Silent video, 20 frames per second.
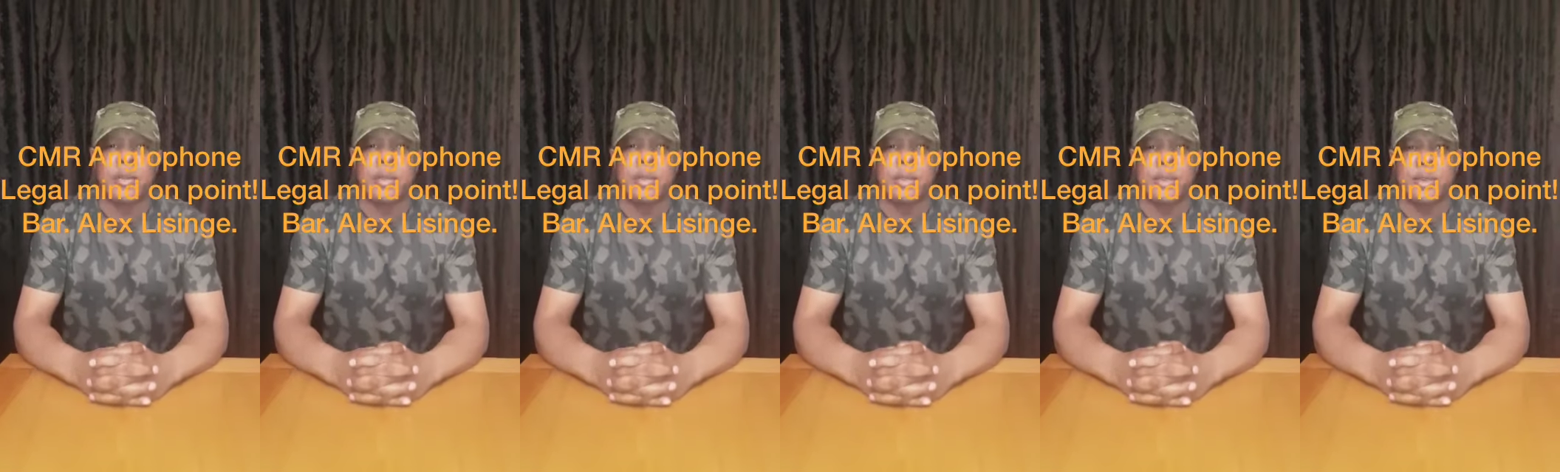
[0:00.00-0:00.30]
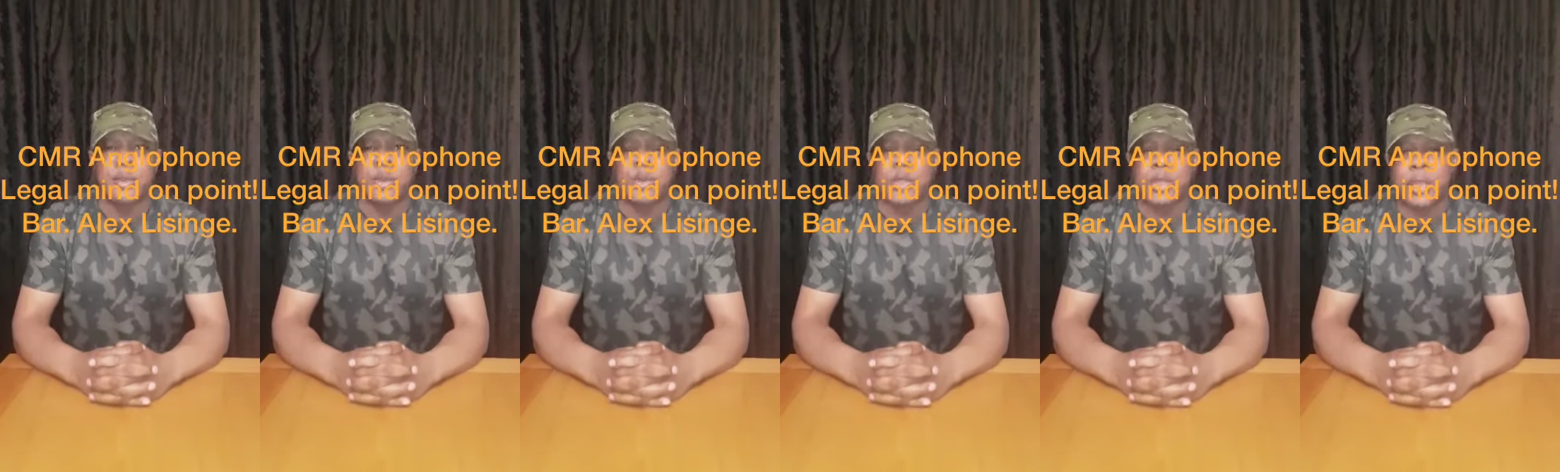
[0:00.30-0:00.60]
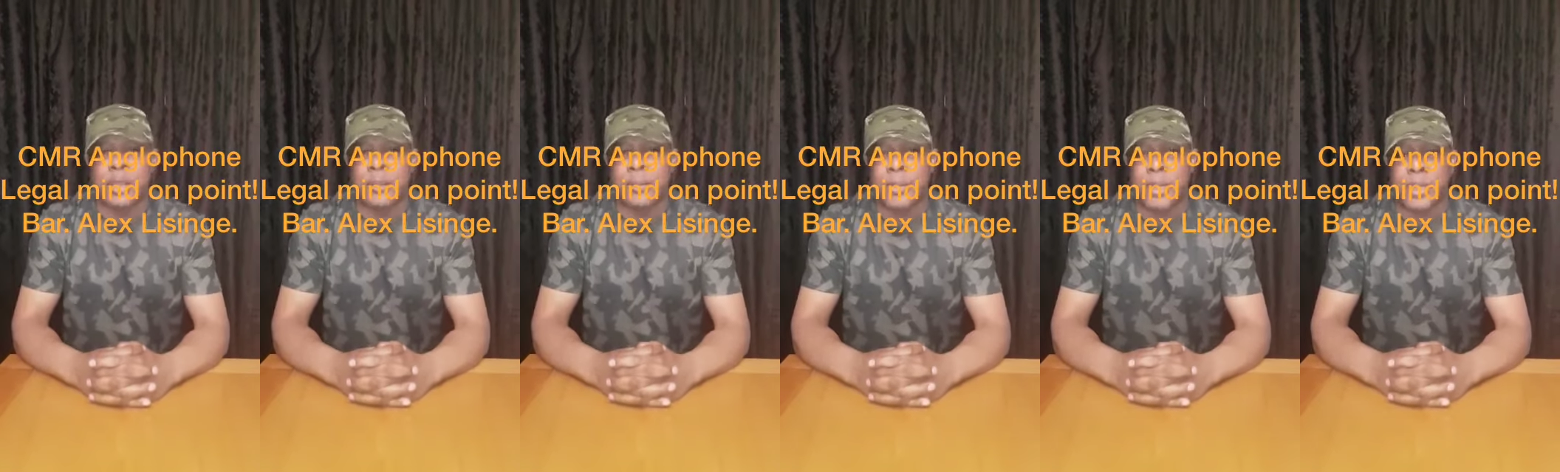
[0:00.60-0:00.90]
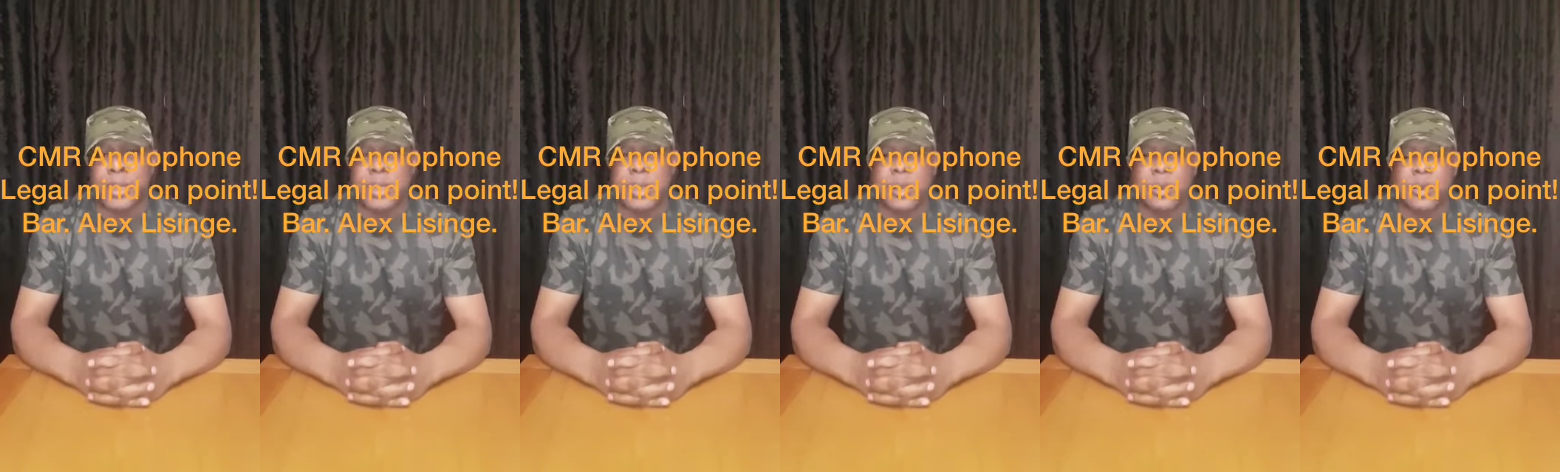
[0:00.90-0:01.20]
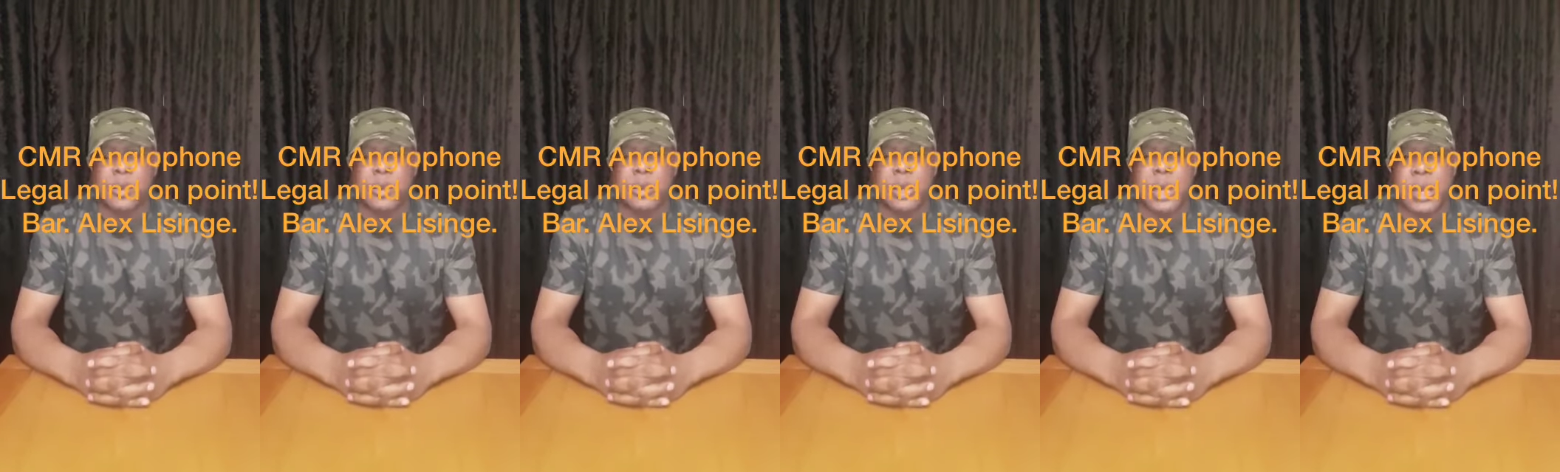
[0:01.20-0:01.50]
This social media,
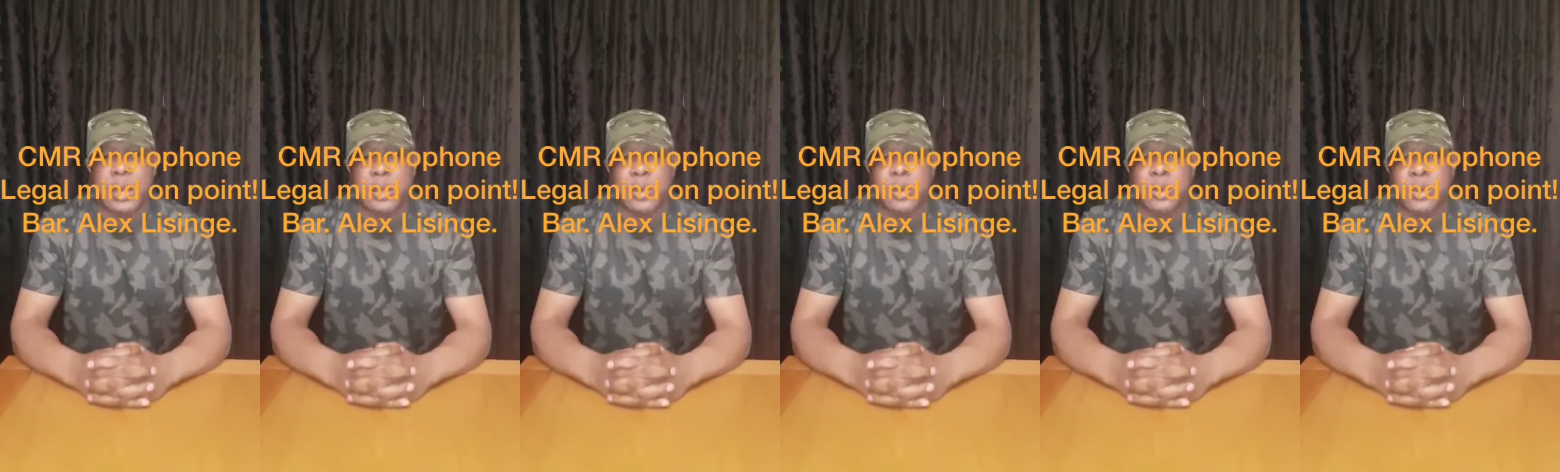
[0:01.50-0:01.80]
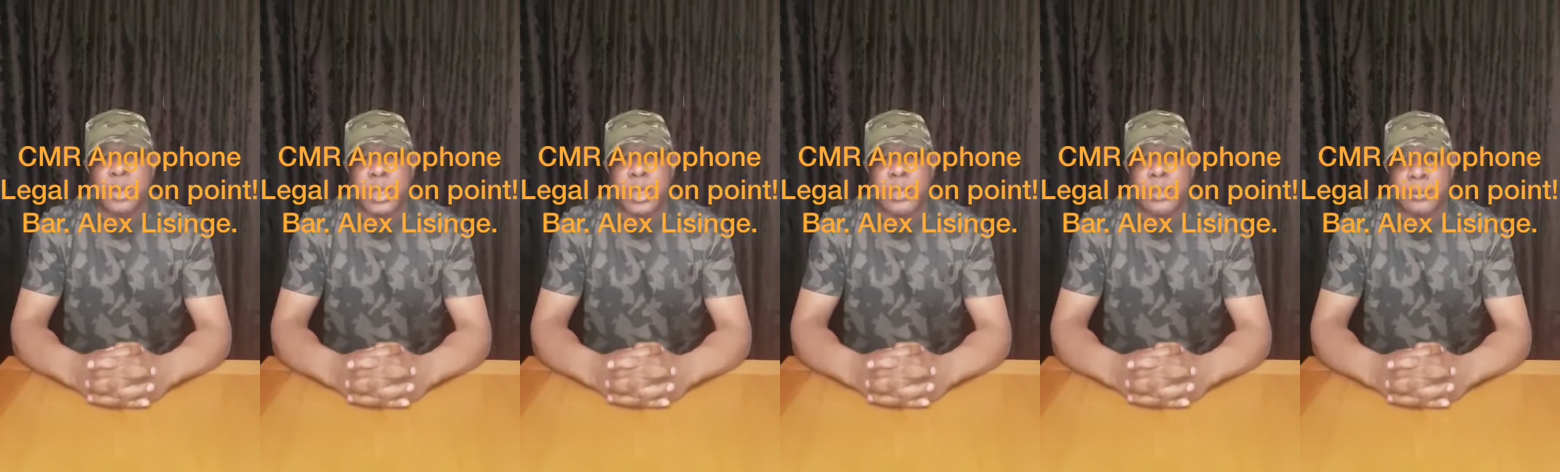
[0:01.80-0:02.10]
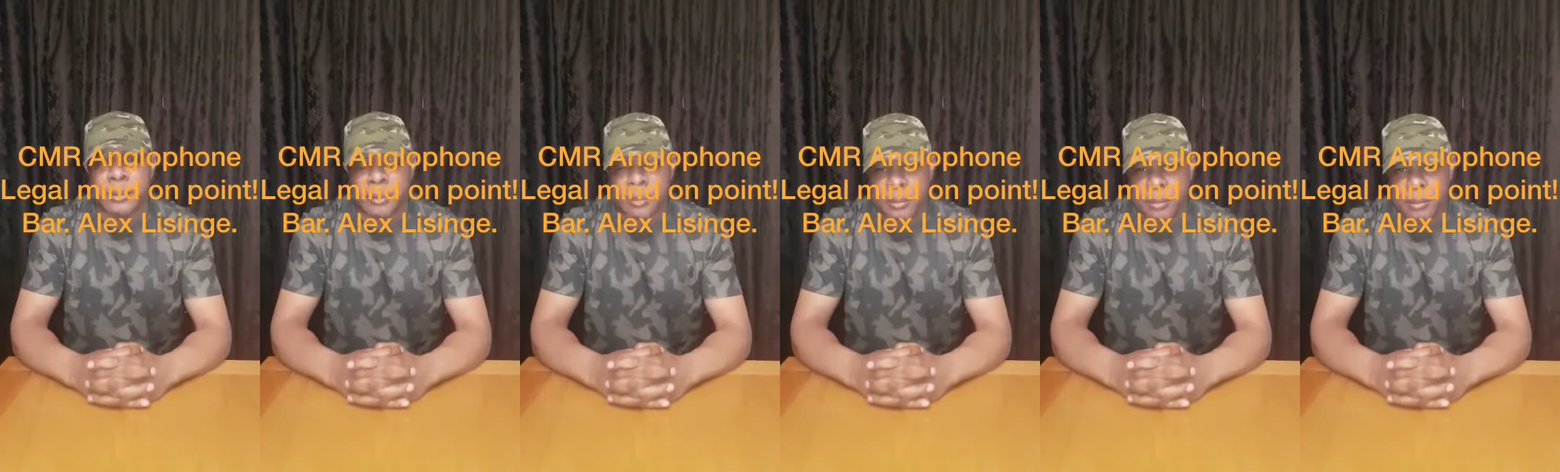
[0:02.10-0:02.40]
although not a good thing,